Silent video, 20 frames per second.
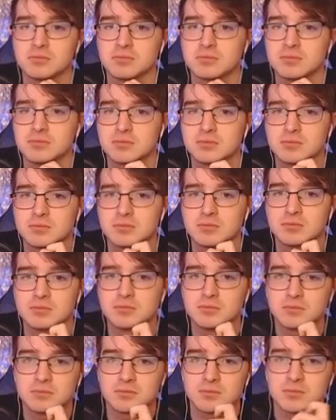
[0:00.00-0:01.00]

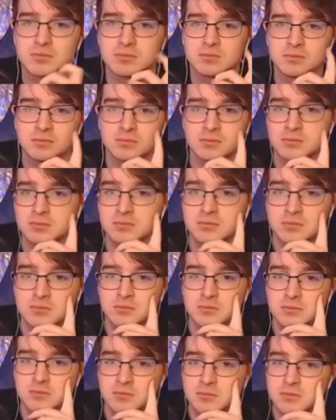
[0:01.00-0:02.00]

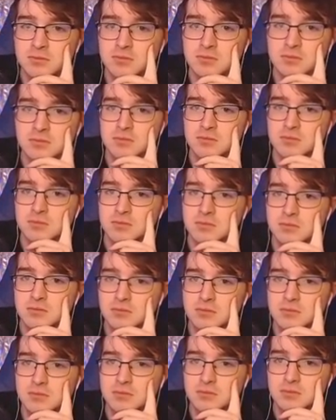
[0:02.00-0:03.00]

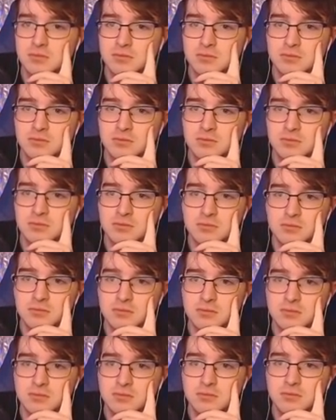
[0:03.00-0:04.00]

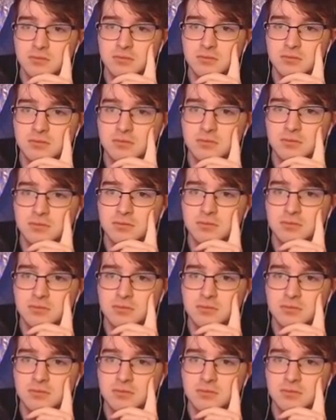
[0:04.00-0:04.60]
No words are spoken by the person on screen.